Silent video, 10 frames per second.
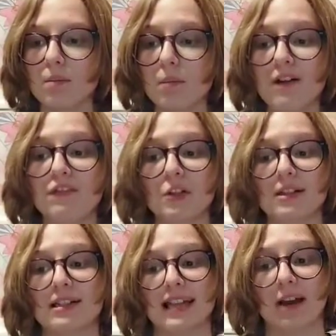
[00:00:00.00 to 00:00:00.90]
But for
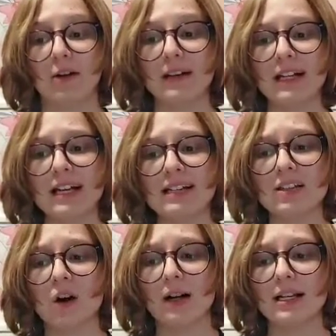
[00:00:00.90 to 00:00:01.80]
scariness,
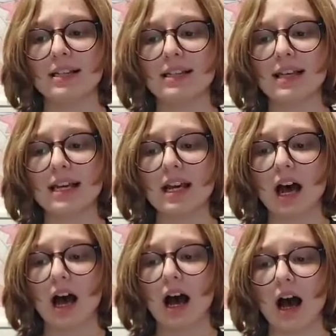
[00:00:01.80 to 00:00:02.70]
honestly,
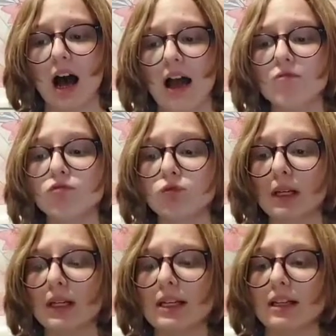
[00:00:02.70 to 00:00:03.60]

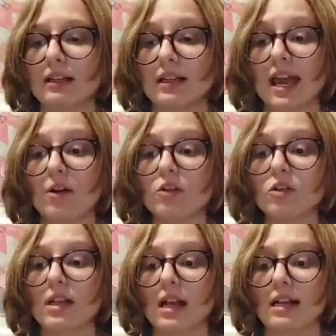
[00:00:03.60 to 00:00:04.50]
the character
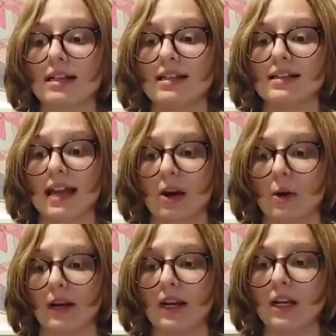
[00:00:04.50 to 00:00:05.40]
design is
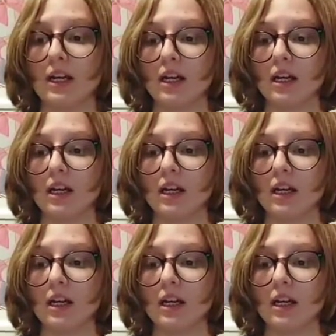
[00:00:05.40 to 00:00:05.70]
scary.